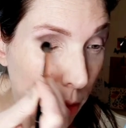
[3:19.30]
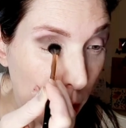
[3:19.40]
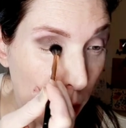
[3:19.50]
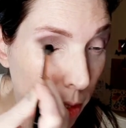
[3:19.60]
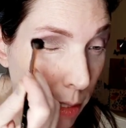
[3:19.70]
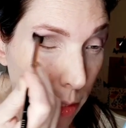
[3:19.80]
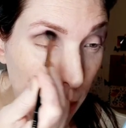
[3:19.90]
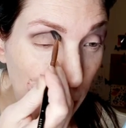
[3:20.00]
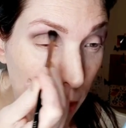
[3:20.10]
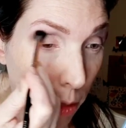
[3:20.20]

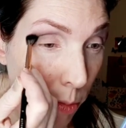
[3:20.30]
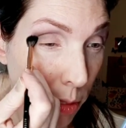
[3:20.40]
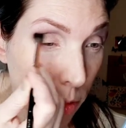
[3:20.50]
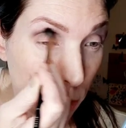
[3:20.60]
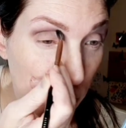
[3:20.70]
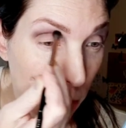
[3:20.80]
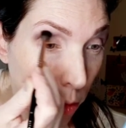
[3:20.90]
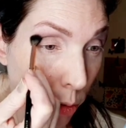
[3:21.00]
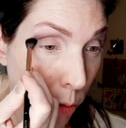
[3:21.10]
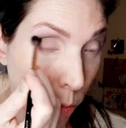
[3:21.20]
Honestly, there was just
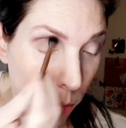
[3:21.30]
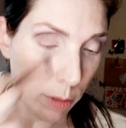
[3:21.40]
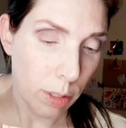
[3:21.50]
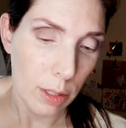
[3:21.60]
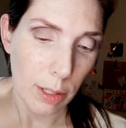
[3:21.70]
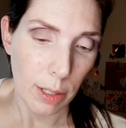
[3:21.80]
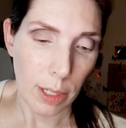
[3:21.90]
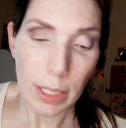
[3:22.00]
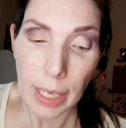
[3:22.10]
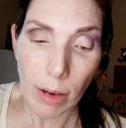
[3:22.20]
no
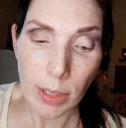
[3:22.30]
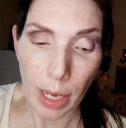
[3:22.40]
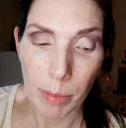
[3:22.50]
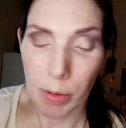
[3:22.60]
downtime.